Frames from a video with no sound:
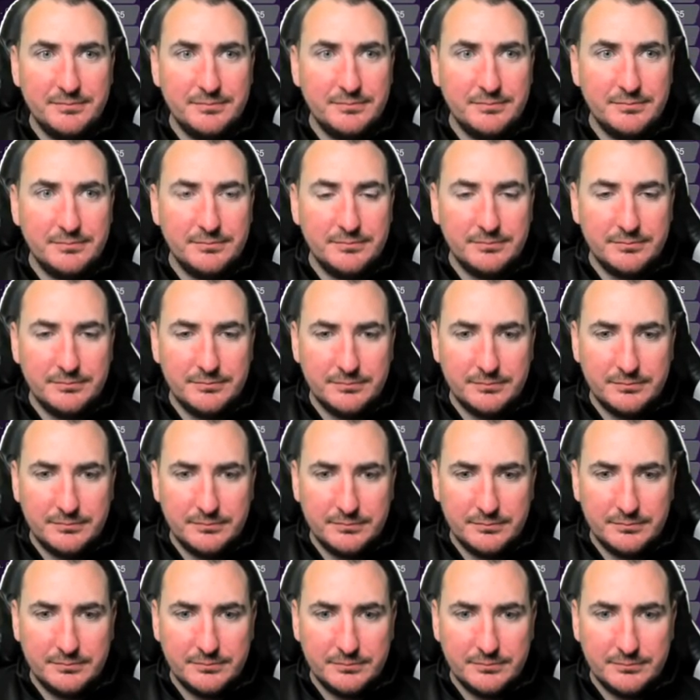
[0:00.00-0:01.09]

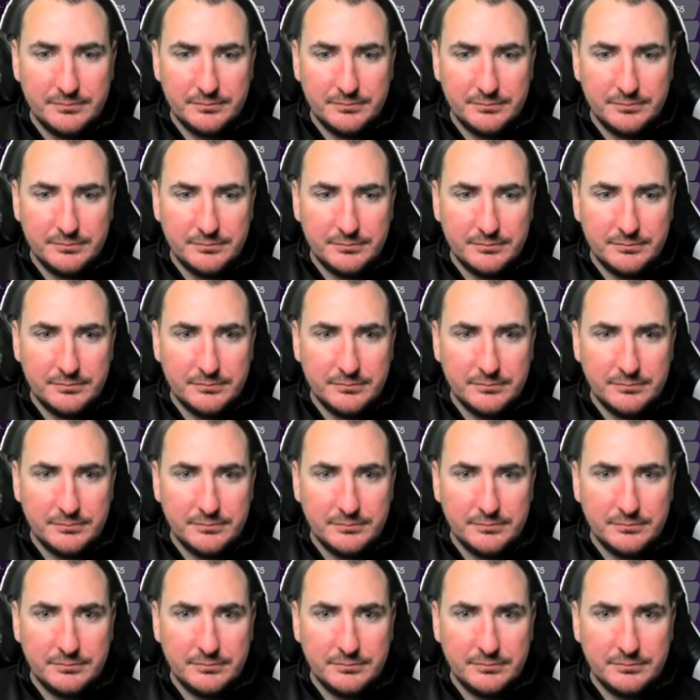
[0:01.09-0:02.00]
Nothing is said.